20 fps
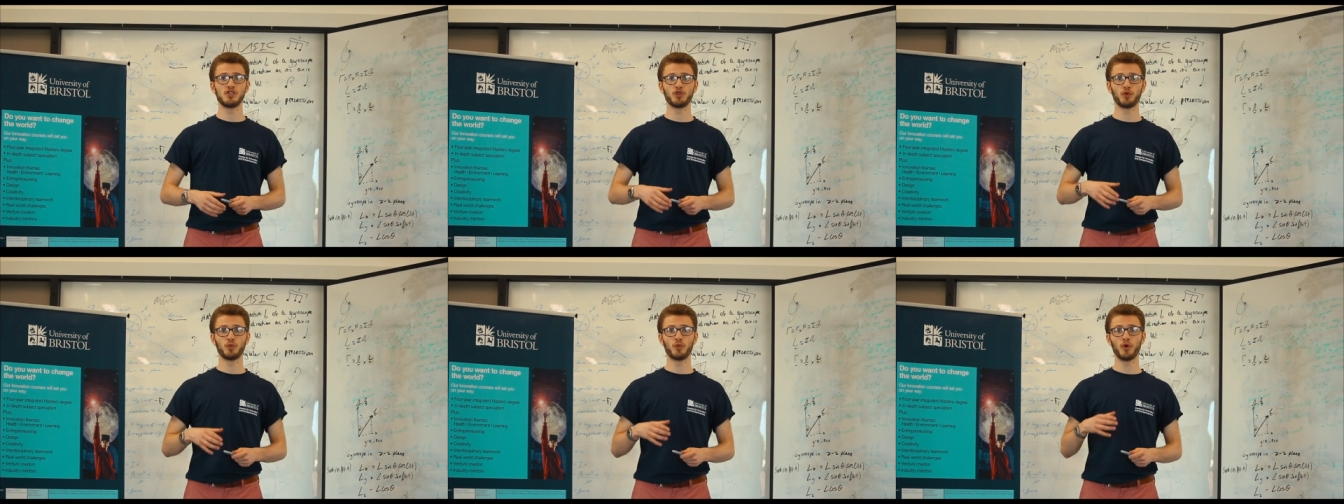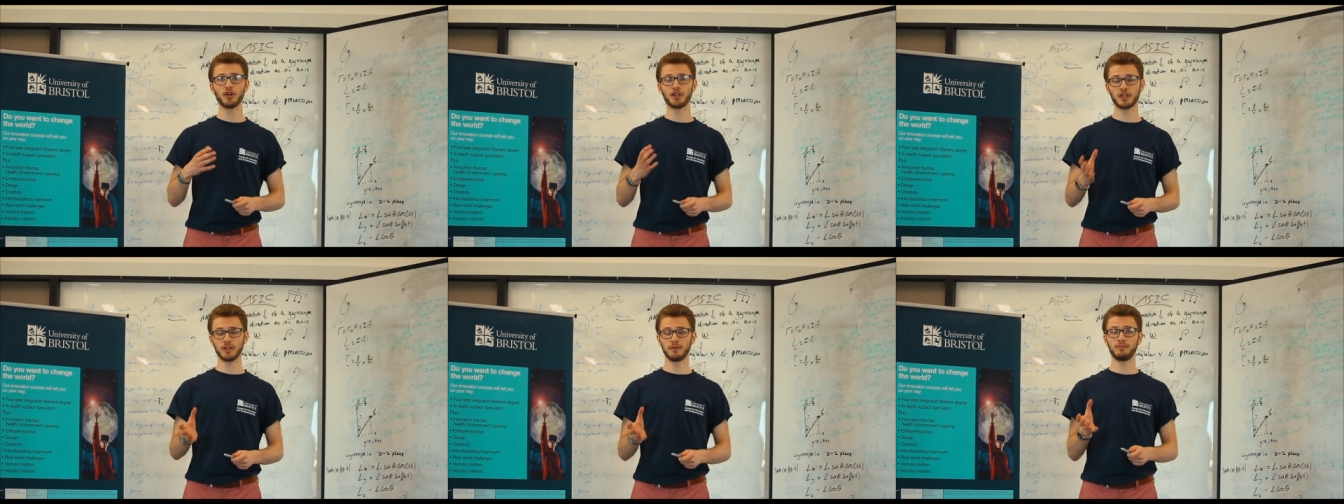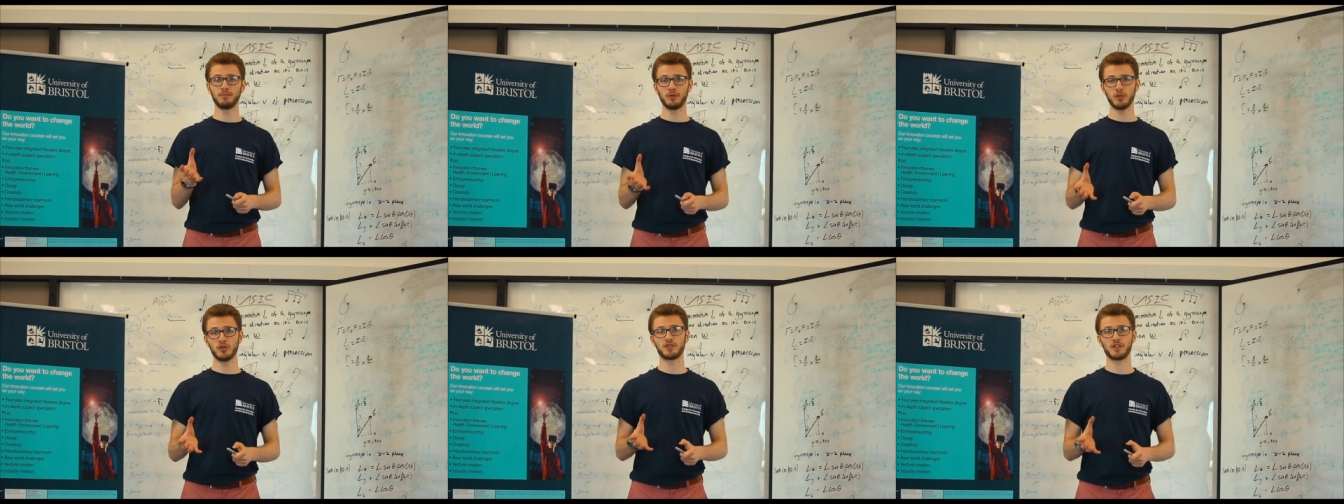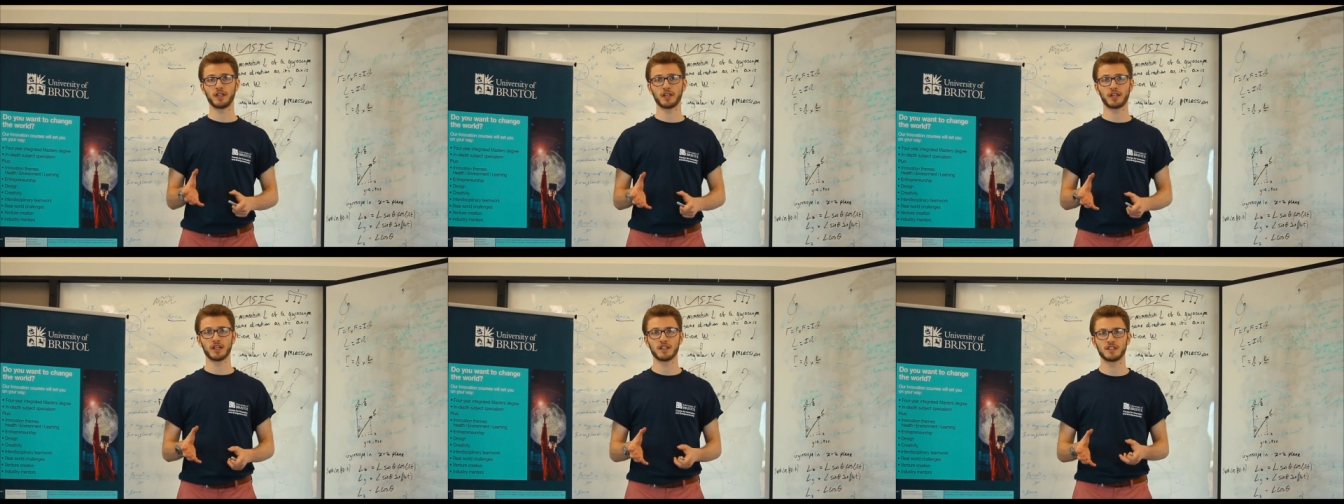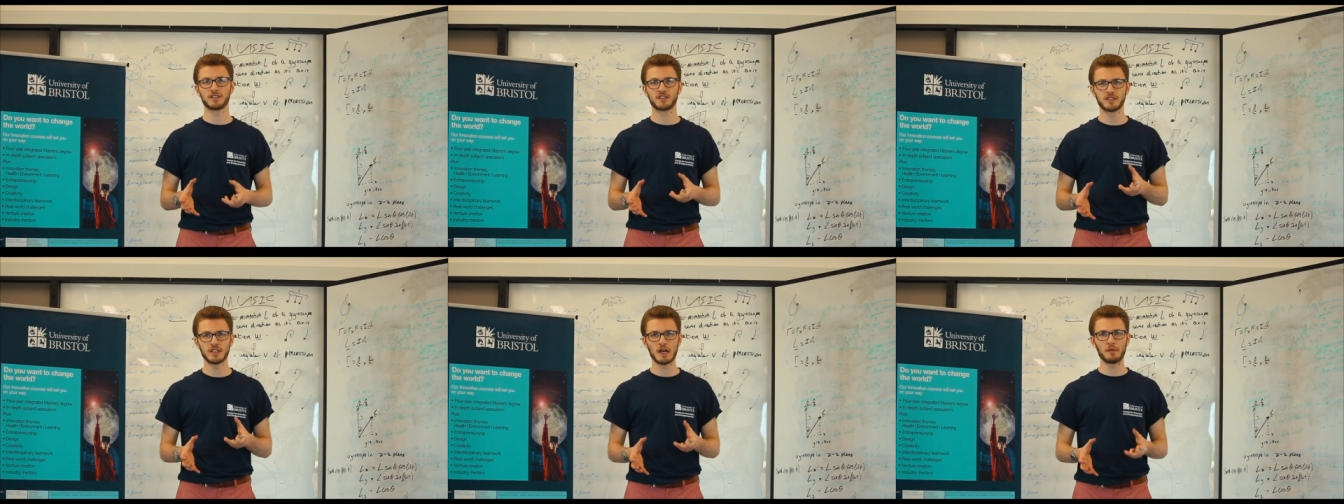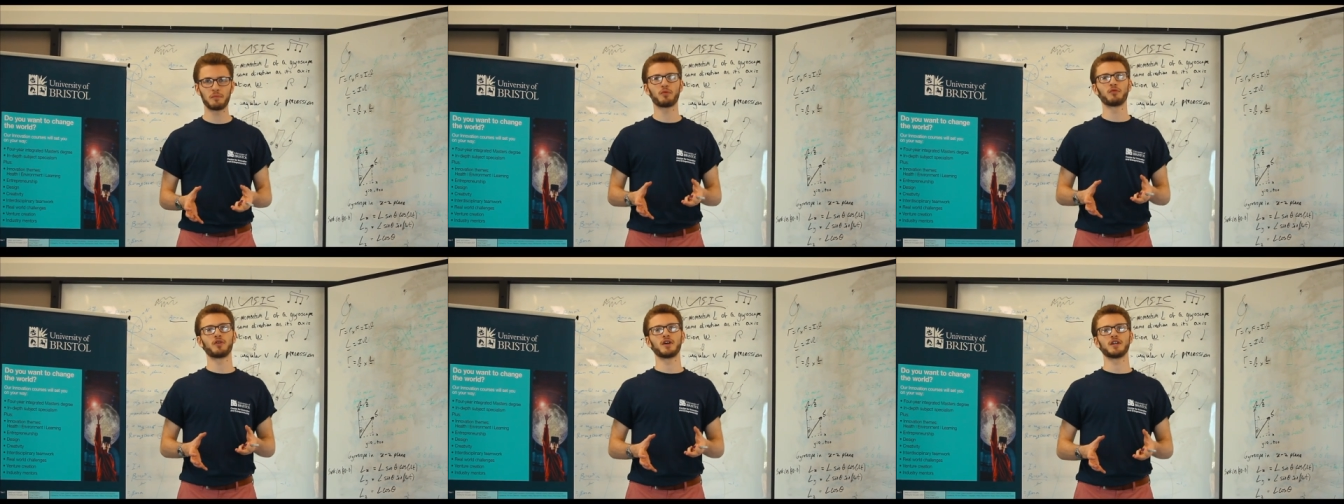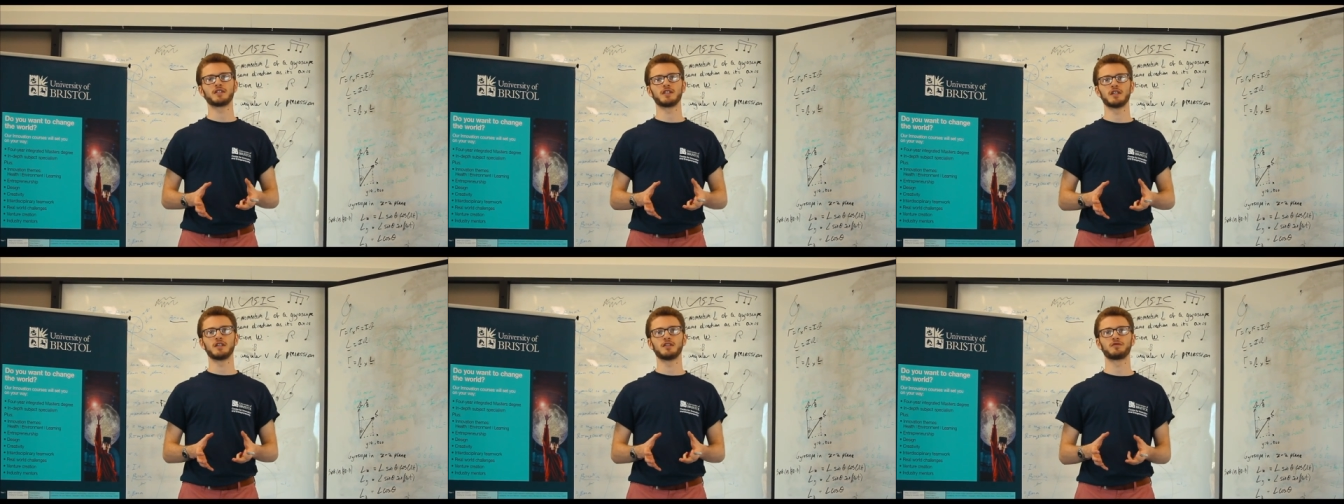your work in music is
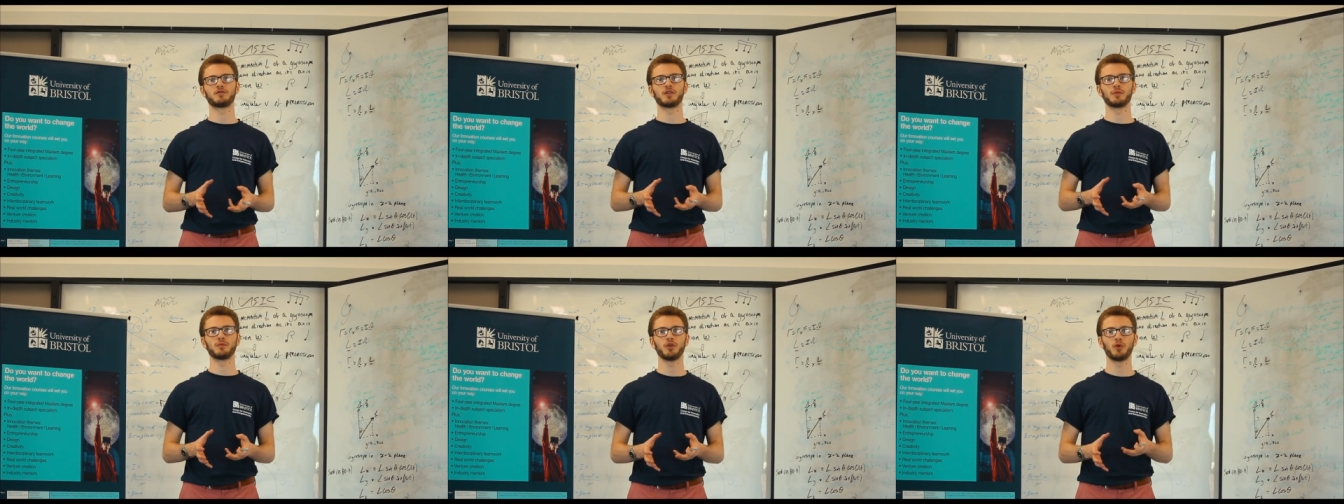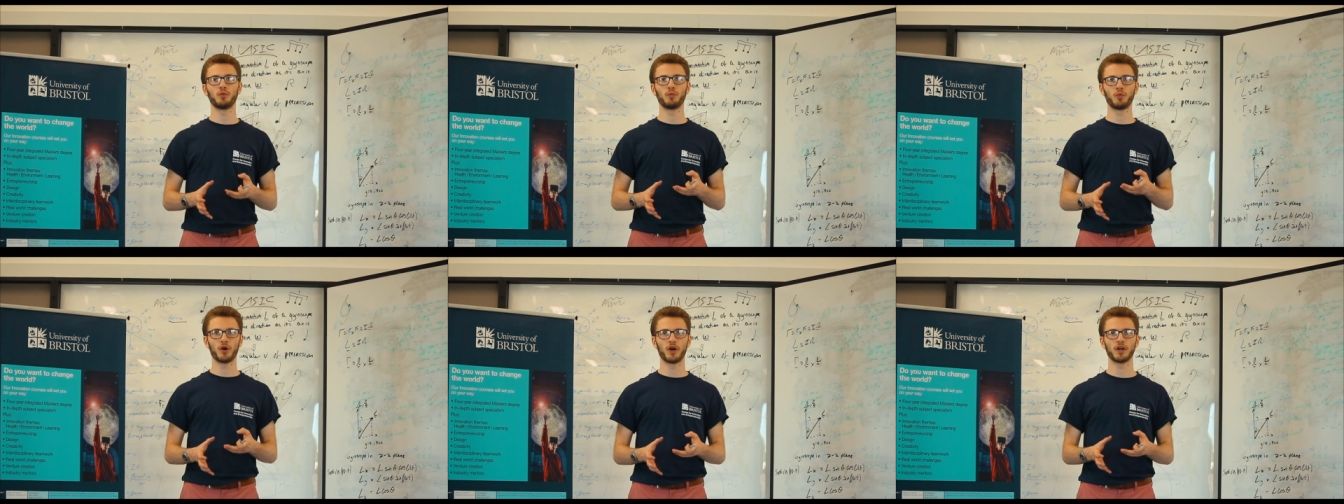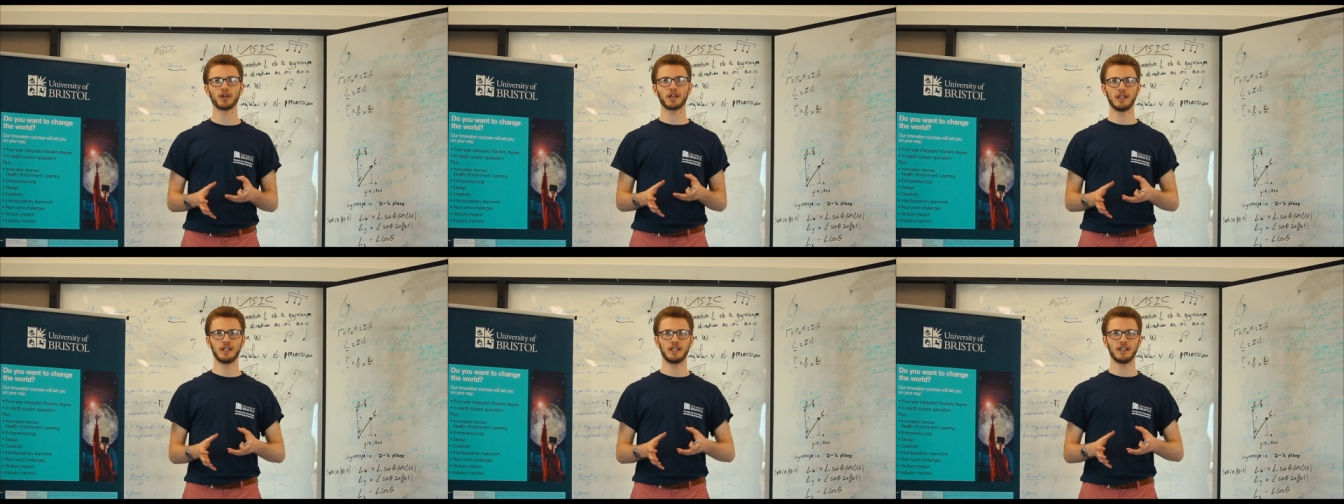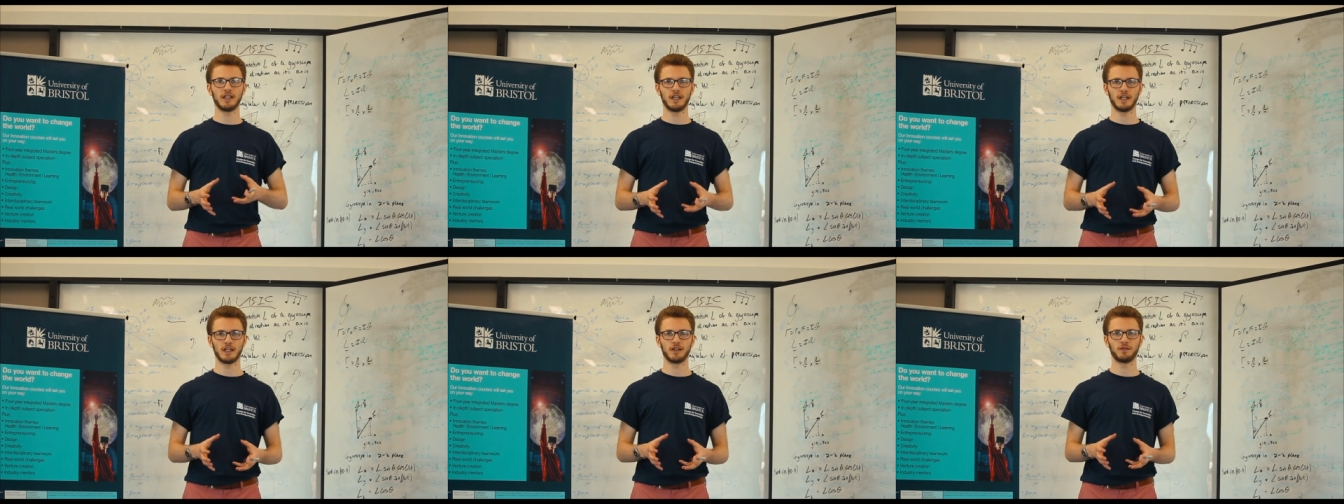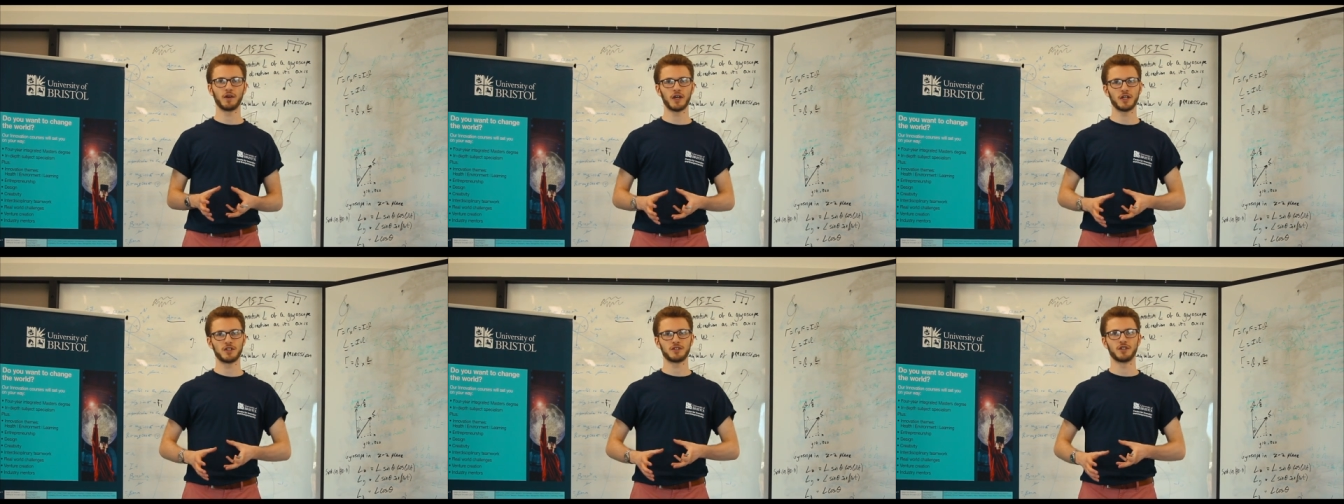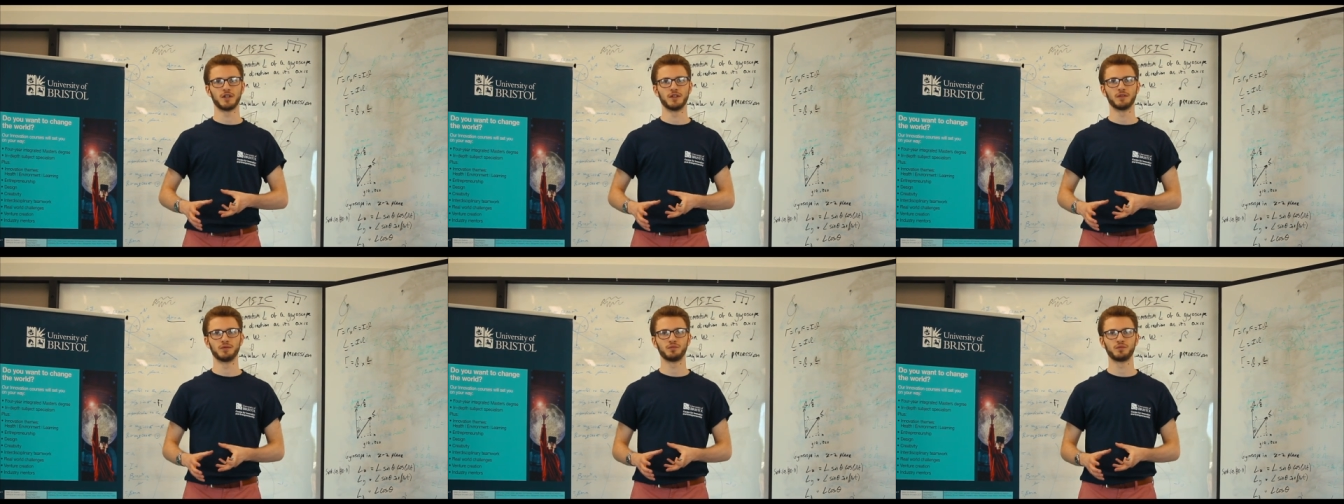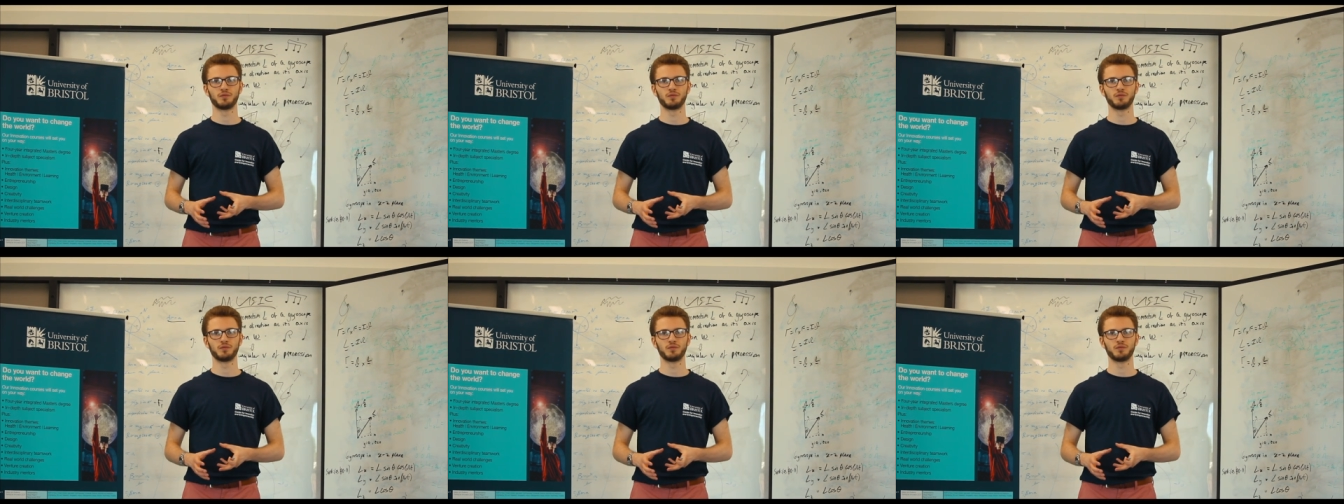separated from your work in innovation.